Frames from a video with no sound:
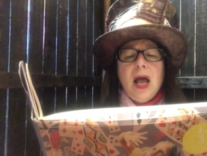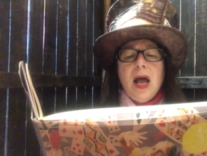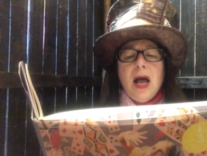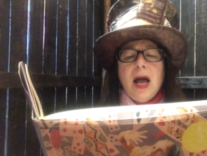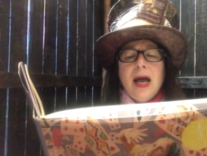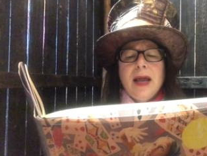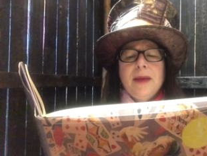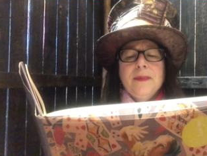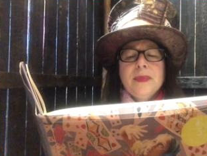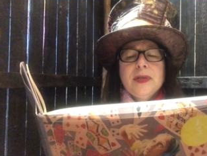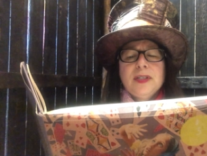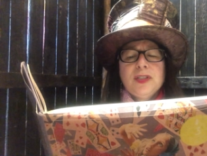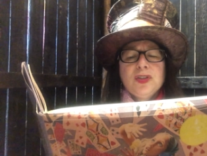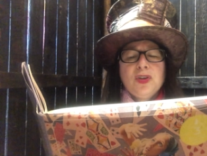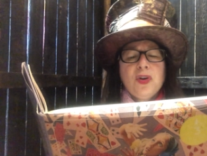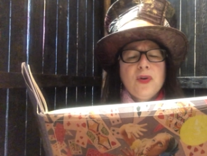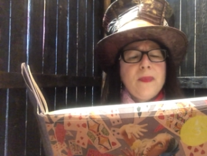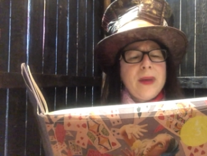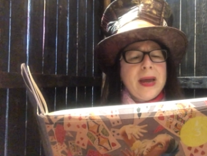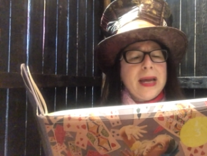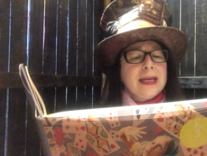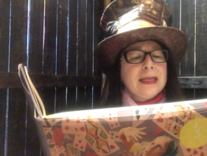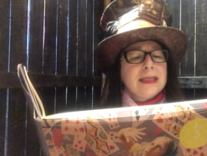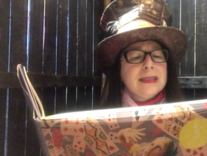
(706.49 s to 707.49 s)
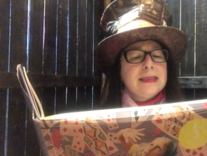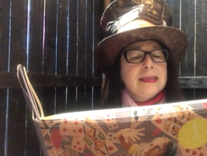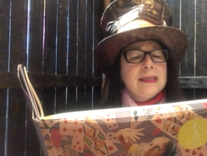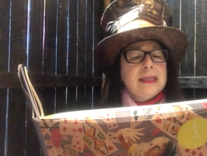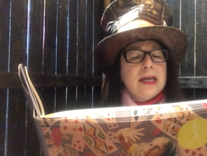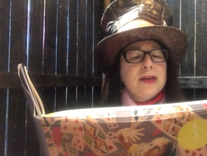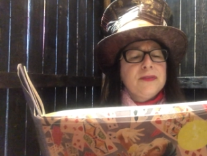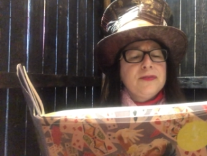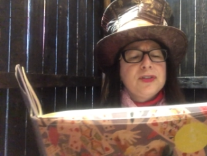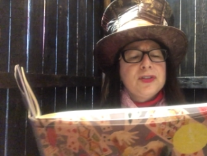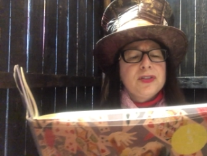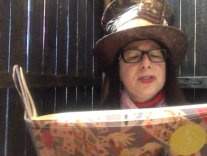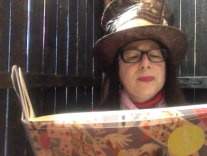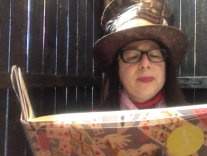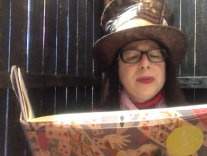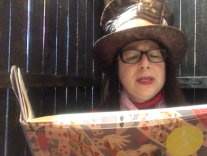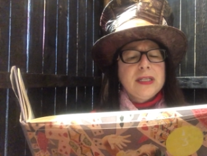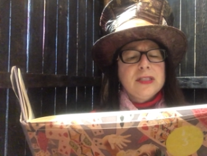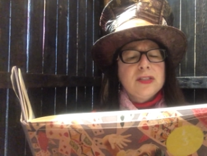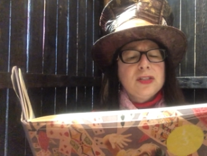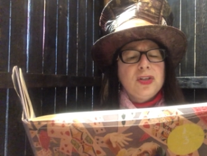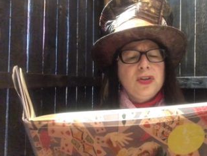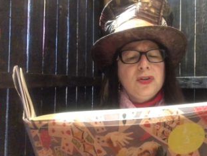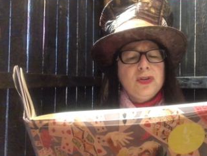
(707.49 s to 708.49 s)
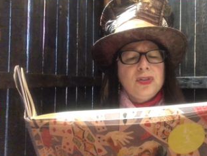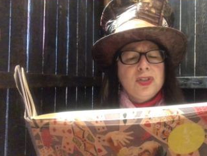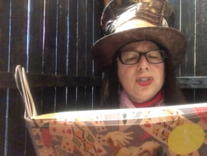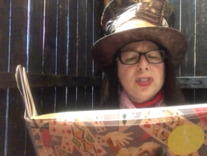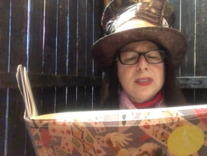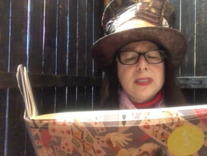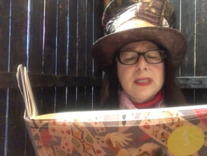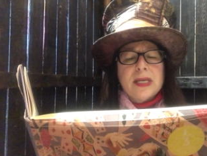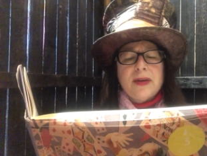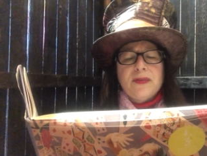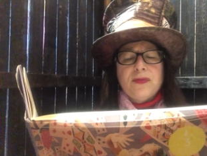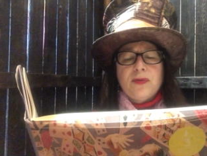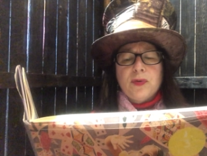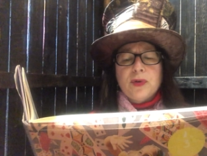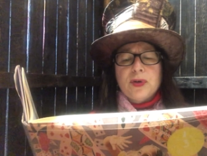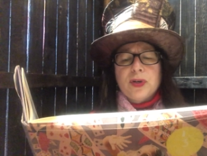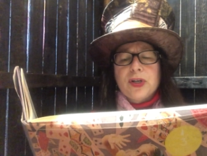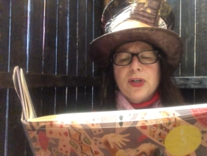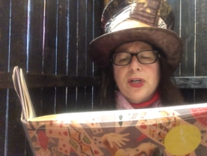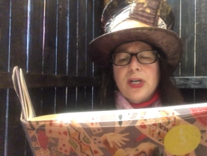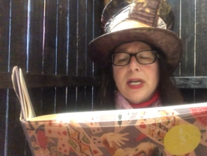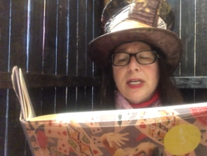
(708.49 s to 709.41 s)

I must go back and see after some executions I have ordered,